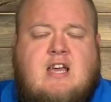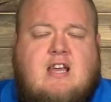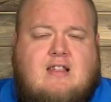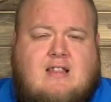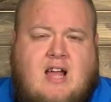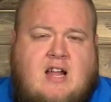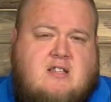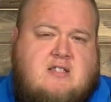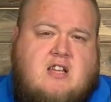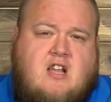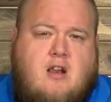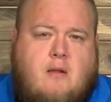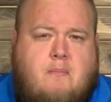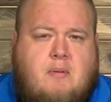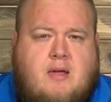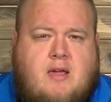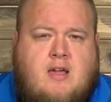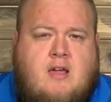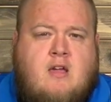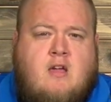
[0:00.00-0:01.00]
That's going to
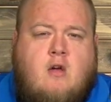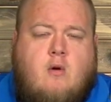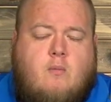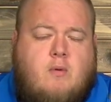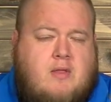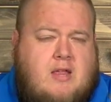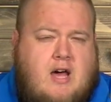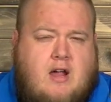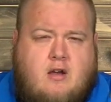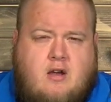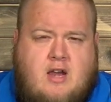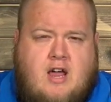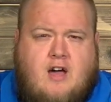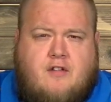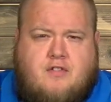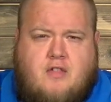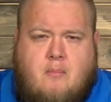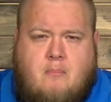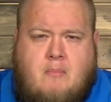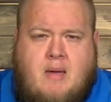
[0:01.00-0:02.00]
be, without a
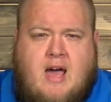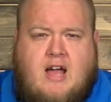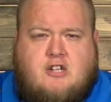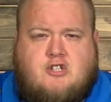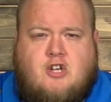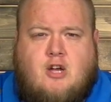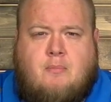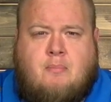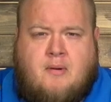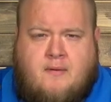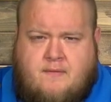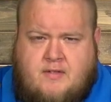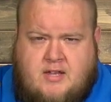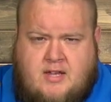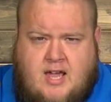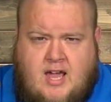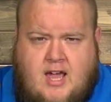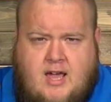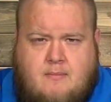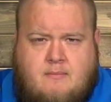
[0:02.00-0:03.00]
doubt, the matchup of the
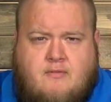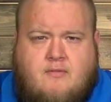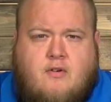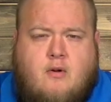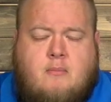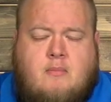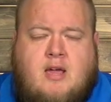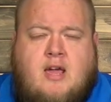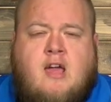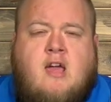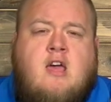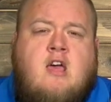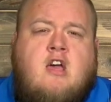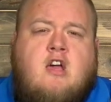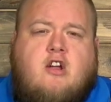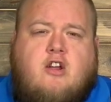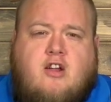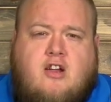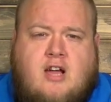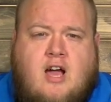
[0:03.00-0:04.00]
game for me.
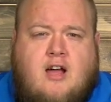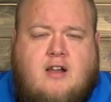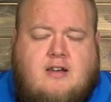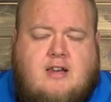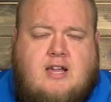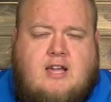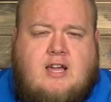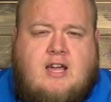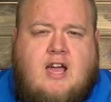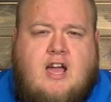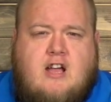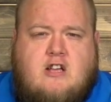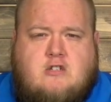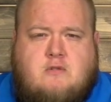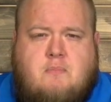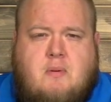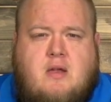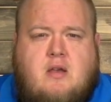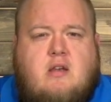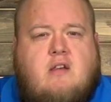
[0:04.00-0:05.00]
Gundy has
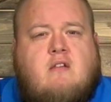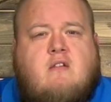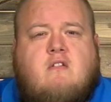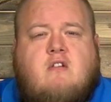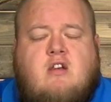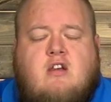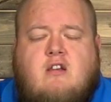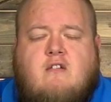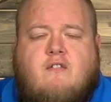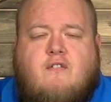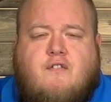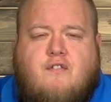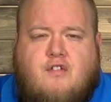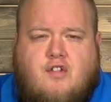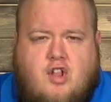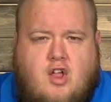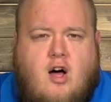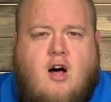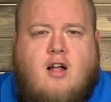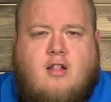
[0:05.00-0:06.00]
been
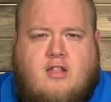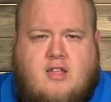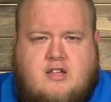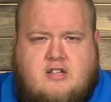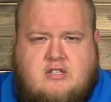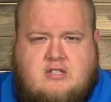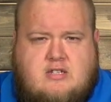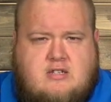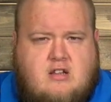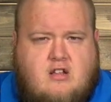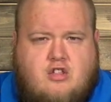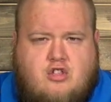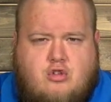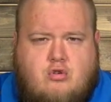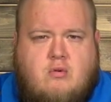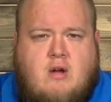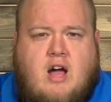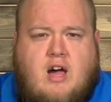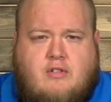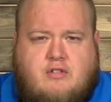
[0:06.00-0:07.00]
flawless
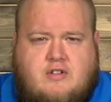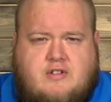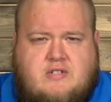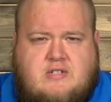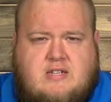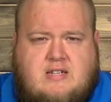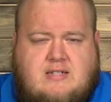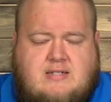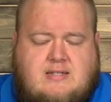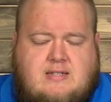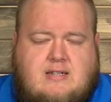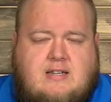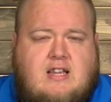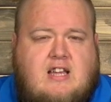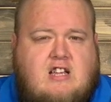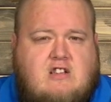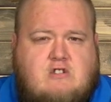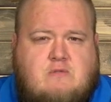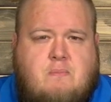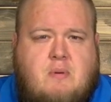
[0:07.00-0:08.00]
throughout the season.
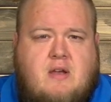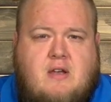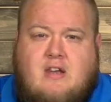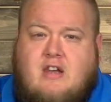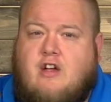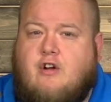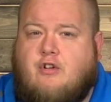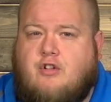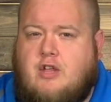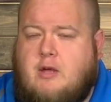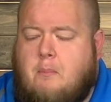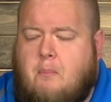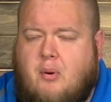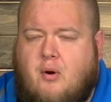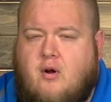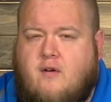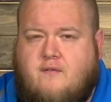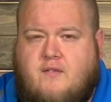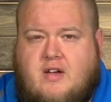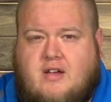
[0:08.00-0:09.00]
He's been nearly
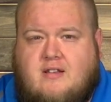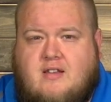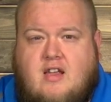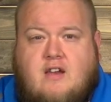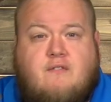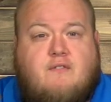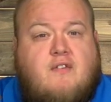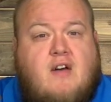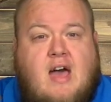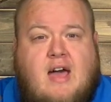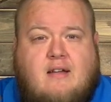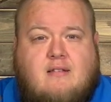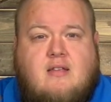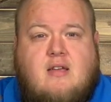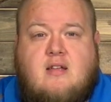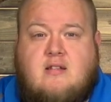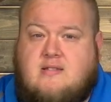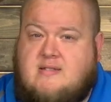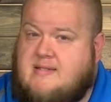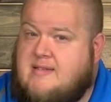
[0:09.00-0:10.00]
perfect. In fact,
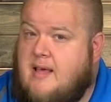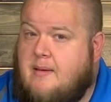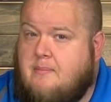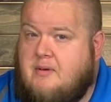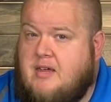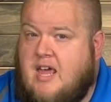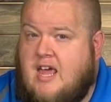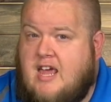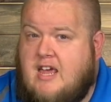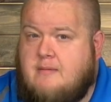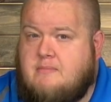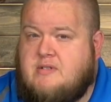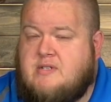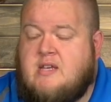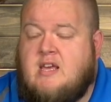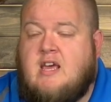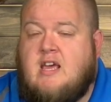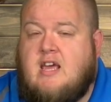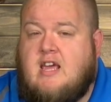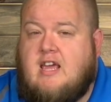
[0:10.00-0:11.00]
in some games,
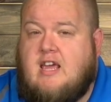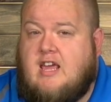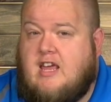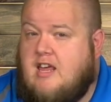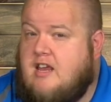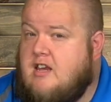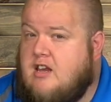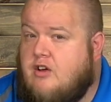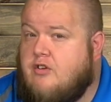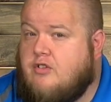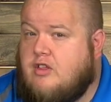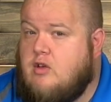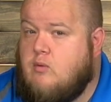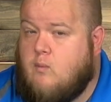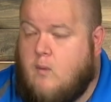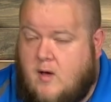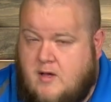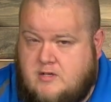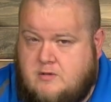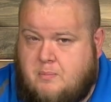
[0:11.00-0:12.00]
he nearly
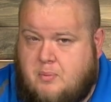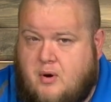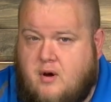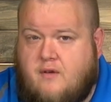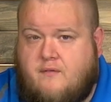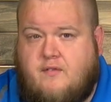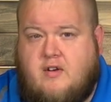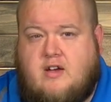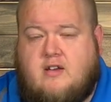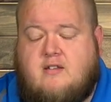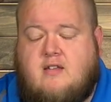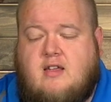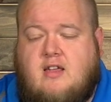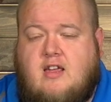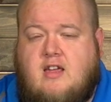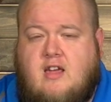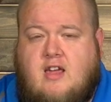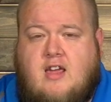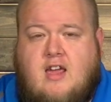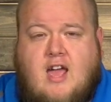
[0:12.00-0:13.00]
was perfect.
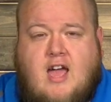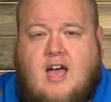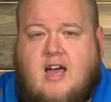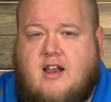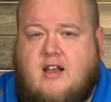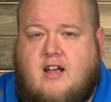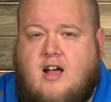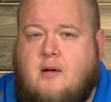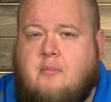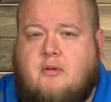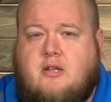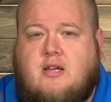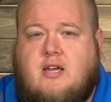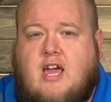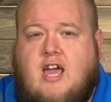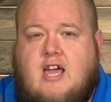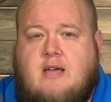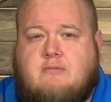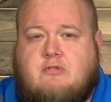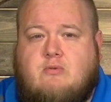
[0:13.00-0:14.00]
He had a couple of
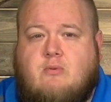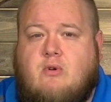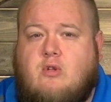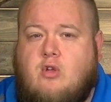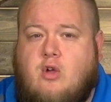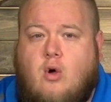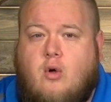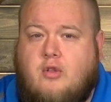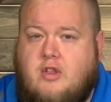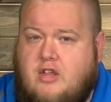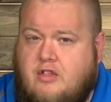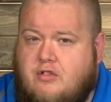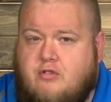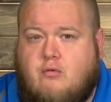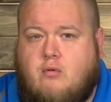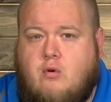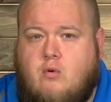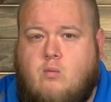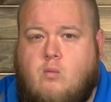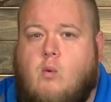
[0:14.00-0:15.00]
games where he only
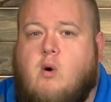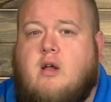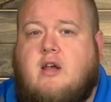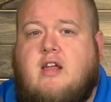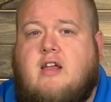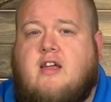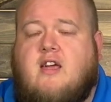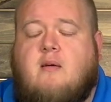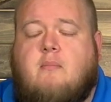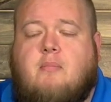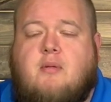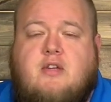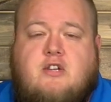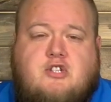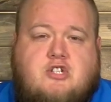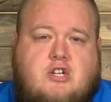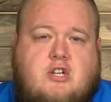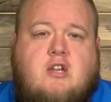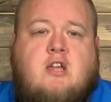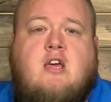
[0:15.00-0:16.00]
threw 1
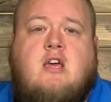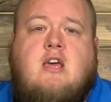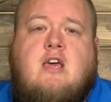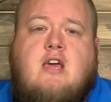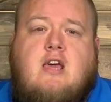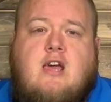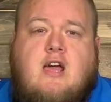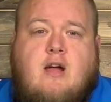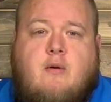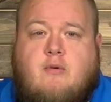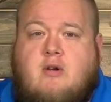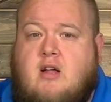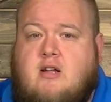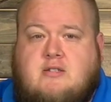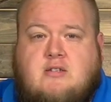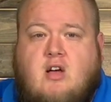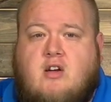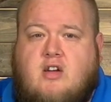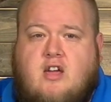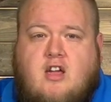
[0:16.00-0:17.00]
incompletion. And we're not
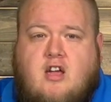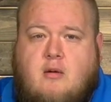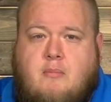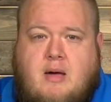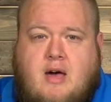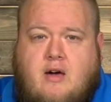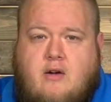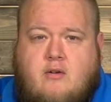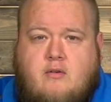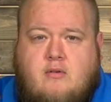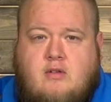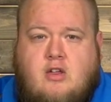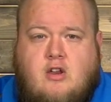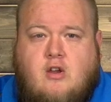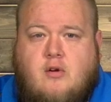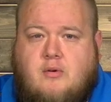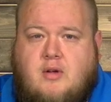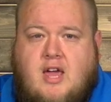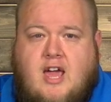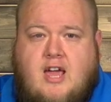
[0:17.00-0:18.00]
talking about,
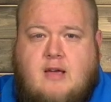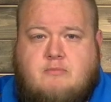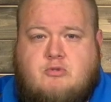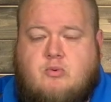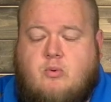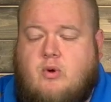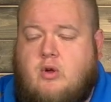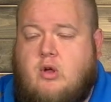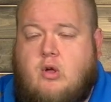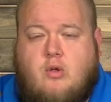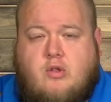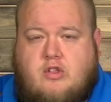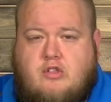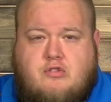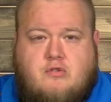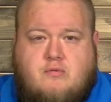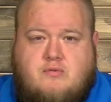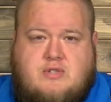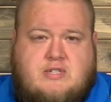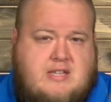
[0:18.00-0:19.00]
games where he only
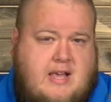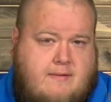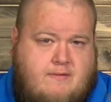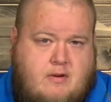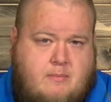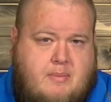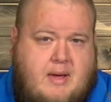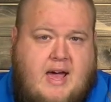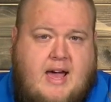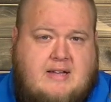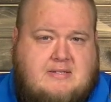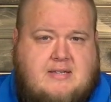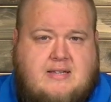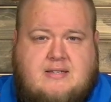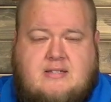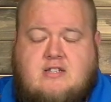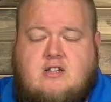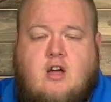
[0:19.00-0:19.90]
threw 7 passes.